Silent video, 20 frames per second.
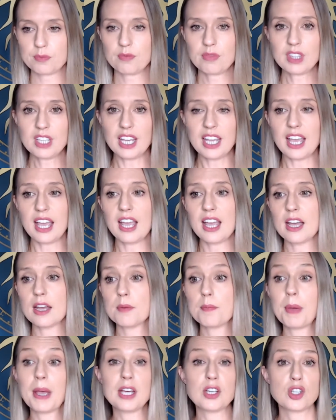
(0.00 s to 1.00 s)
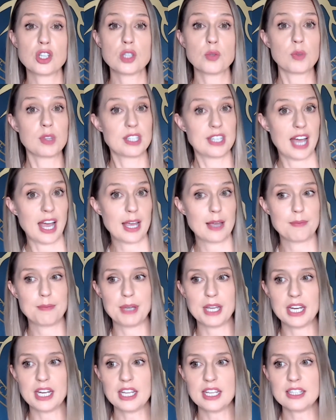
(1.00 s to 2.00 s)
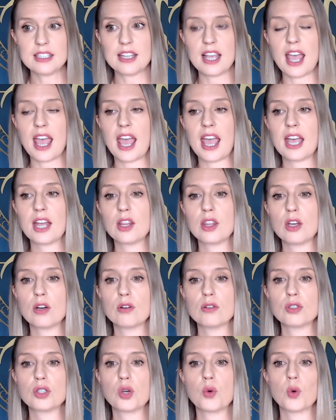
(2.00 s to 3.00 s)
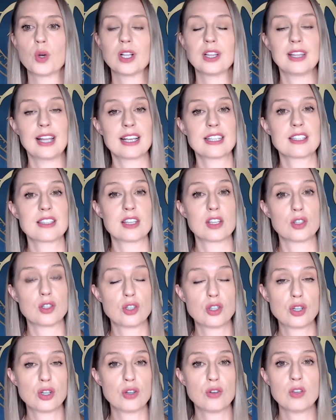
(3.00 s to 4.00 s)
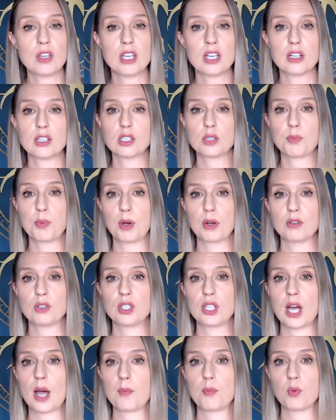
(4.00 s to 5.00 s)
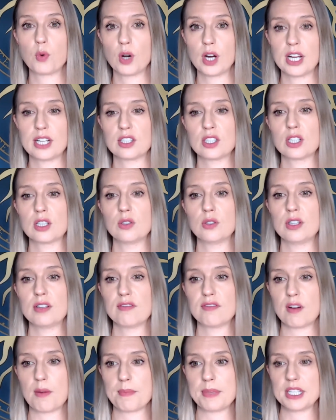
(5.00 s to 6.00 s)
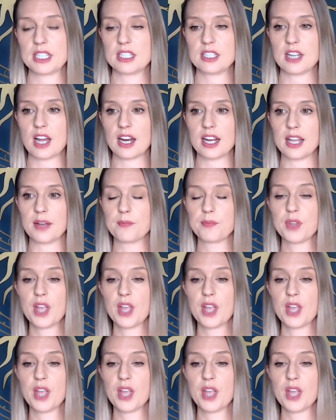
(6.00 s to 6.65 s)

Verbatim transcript: And patients with diabetes and those who are less than two years post-op were excluded from this study.